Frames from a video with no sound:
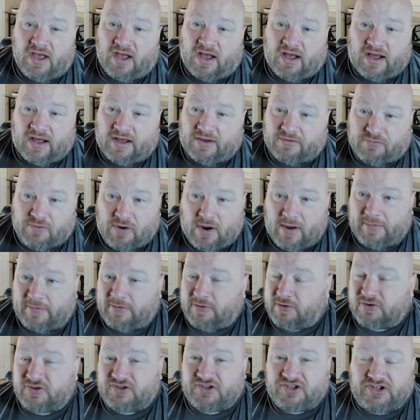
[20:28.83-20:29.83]
Robin
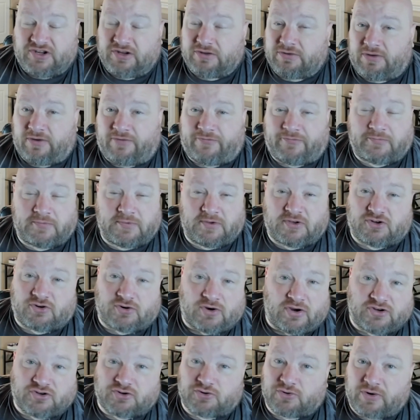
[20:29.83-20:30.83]
Hood stealing from the
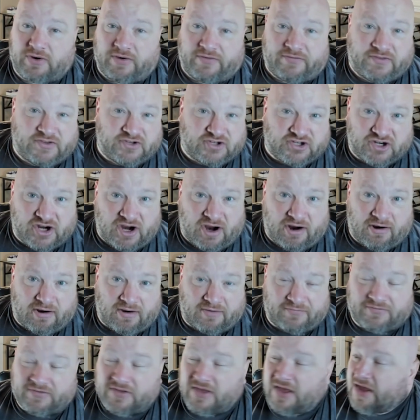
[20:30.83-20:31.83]
treasury of the
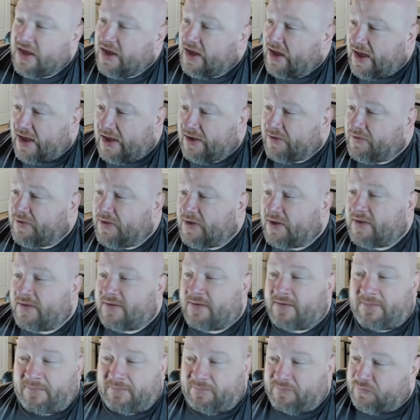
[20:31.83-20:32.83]
sheriff. And
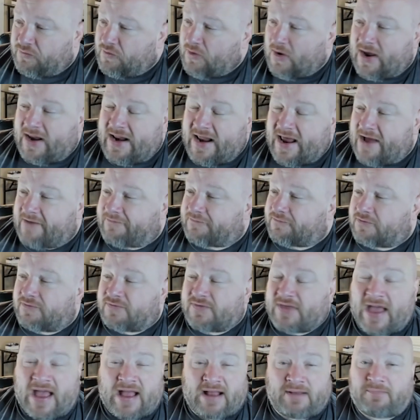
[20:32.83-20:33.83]
then right after
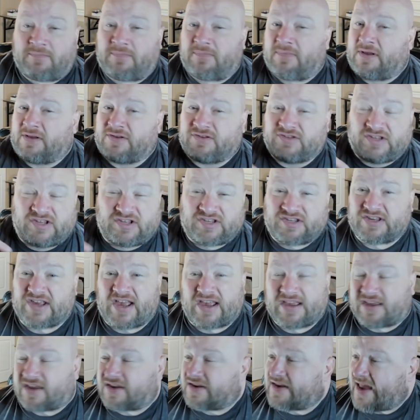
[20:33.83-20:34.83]
that is the
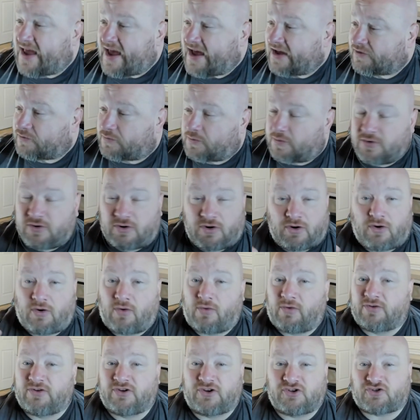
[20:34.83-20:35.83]
second act where you're
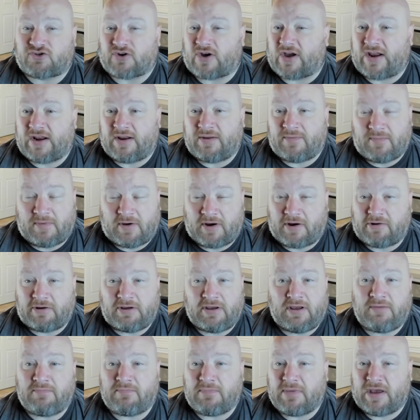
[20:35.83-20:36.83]
going to try to
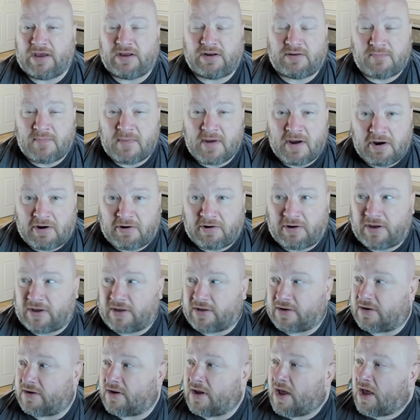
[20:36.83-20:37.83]
marry Maid Marian
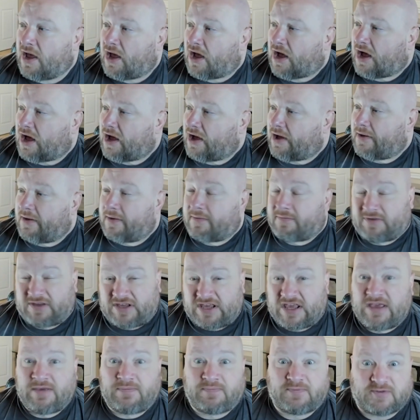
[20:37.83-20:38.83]
and
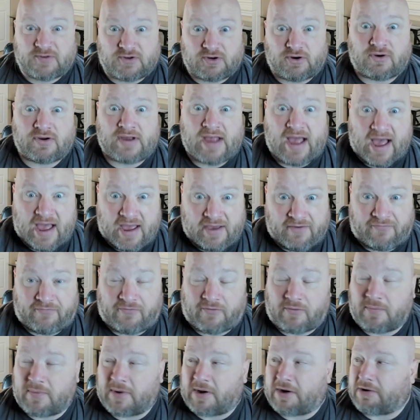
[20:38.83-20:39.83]
keep Sir Guy
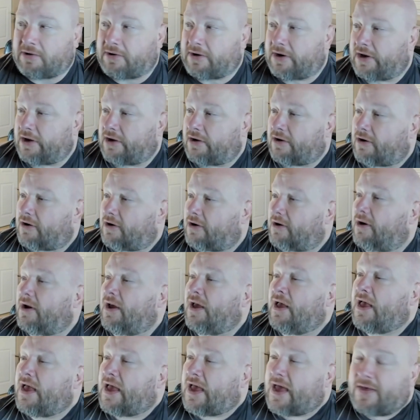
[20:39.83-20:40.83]
from marrying her.
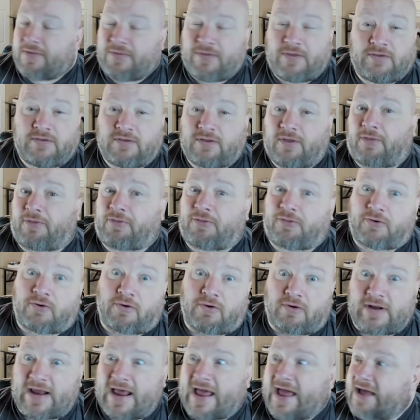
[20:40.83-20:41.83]
And then the
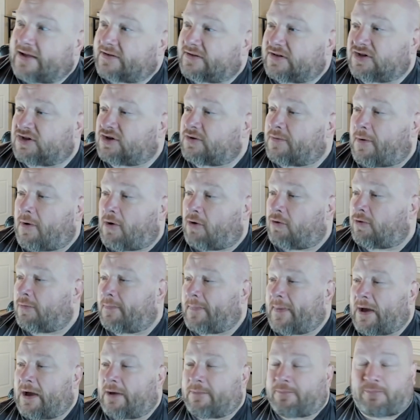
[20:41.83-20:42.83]
third act is all
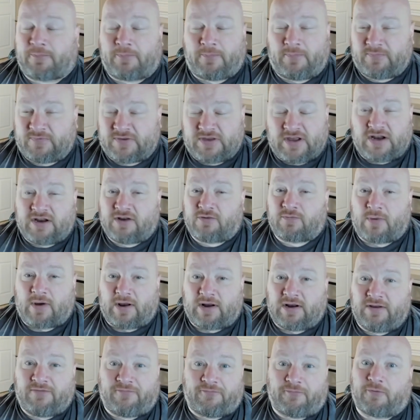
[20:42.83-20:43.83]
about getting
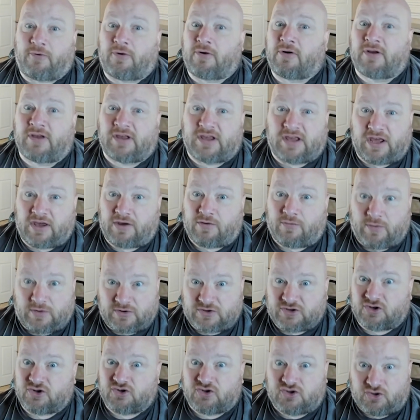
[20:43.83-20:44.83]
ready for King
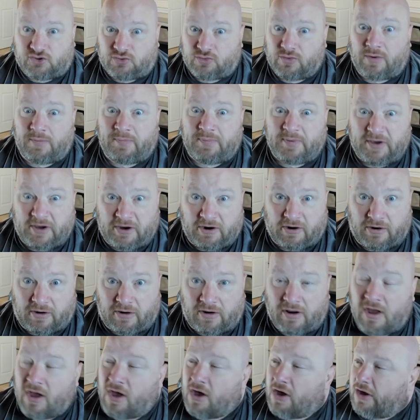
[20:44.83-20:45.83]
Richard to
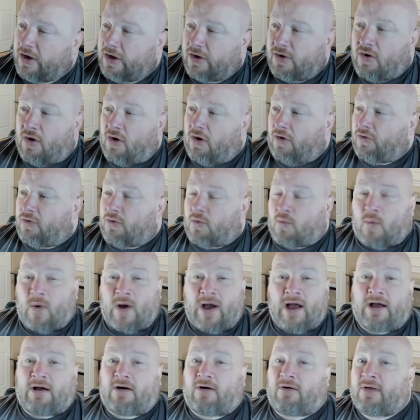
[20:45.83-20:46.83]
appear. And all the
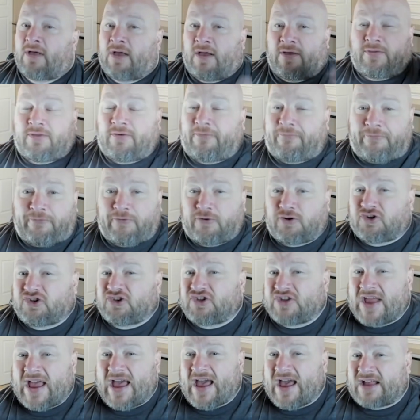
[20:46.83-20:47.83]
while, the
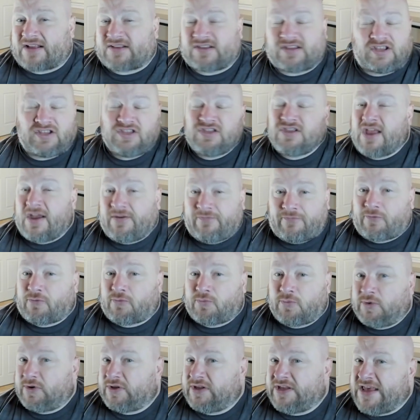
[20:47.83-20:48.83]
first act never
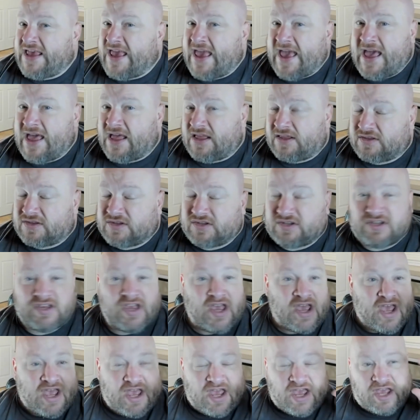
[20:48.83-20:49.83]
really ends.
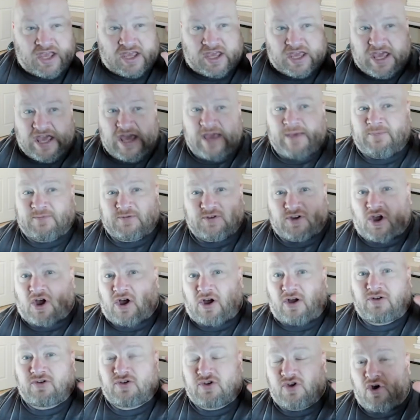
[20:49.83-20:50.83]
It keeps
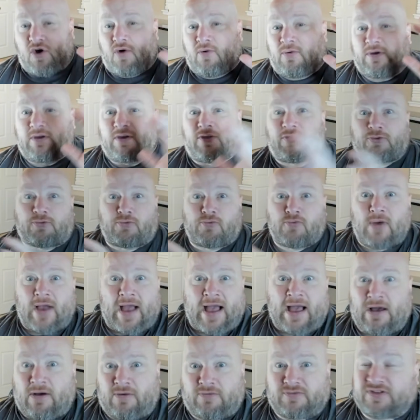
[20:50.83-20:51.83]
on going
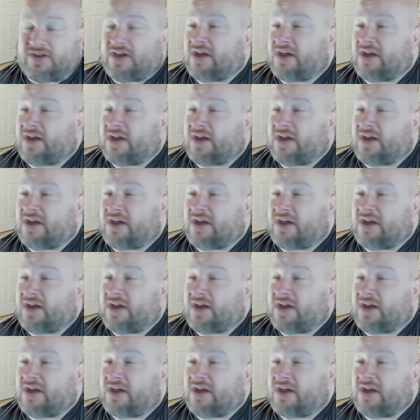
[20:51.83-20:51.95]
throughout.